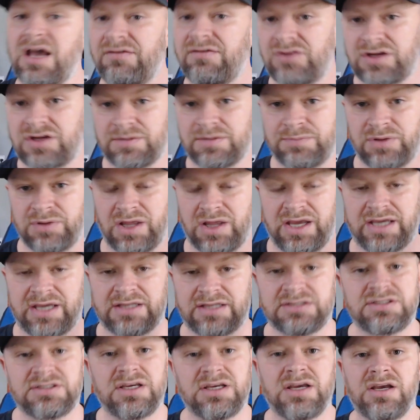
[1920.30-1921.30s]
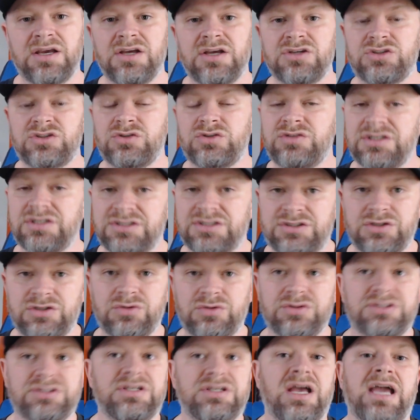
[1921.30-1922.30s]
complains. So this dude
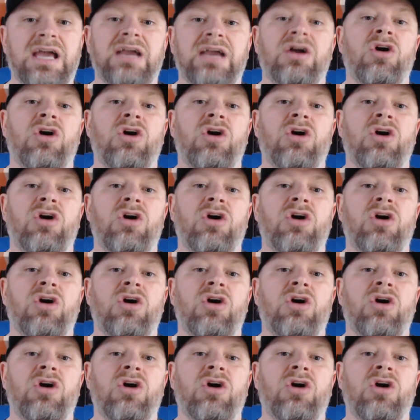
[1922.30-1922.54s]
is like